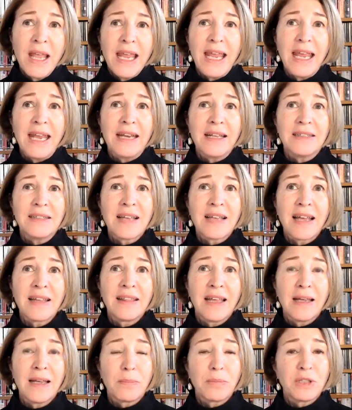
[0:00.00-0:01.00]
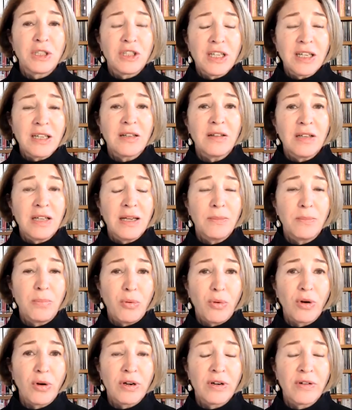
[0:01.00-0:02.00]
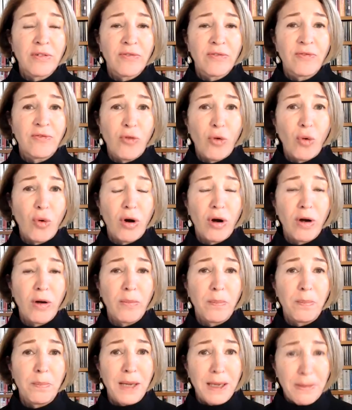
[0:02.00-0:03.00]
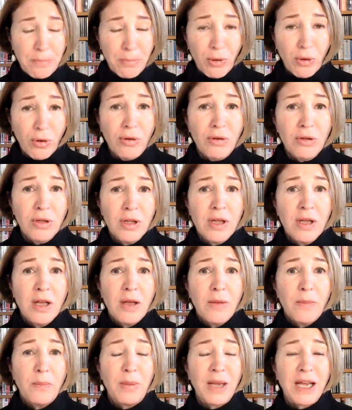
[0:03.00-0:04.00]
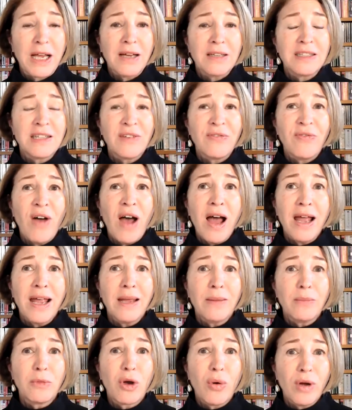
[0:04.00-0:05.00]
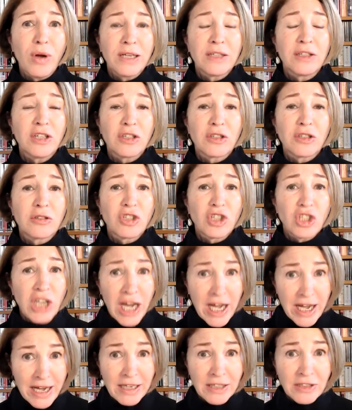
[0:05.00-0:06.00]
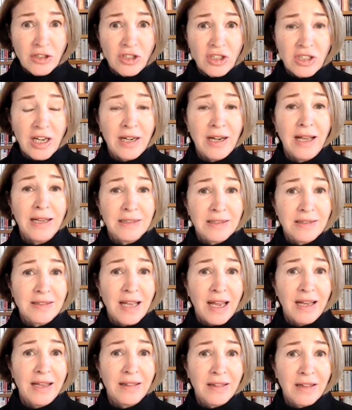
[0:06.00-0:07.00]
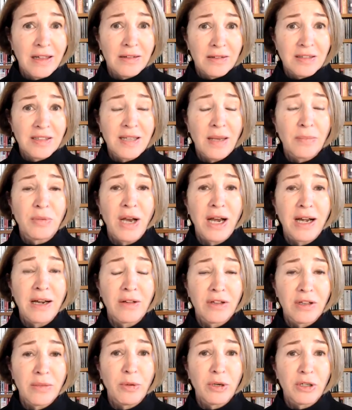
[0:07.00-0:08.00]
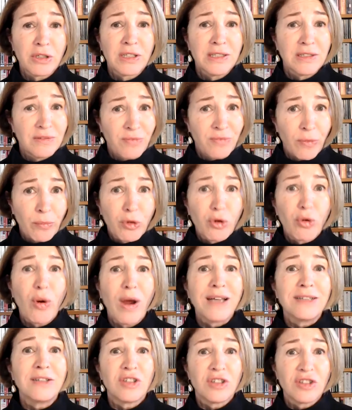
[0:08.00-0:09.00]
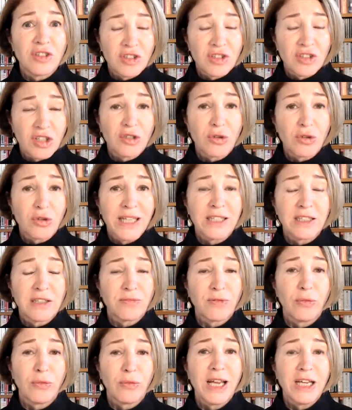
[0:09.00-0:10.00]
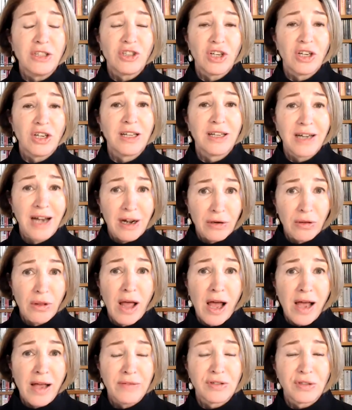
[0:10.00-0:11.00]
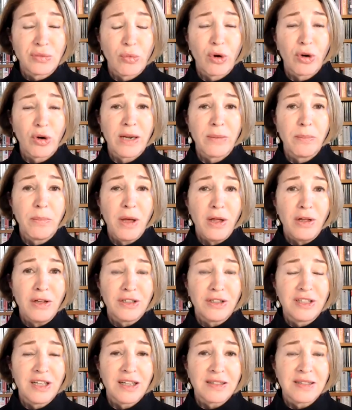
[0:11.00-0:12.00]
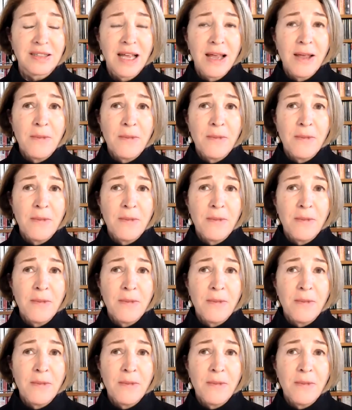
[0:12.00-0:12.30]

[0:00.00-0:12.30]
It is, I think, particularly important for people, because if I am going to change, and I say the subtitle of the book is From Crisis to Transformation in Our Lives, Work, and Politics,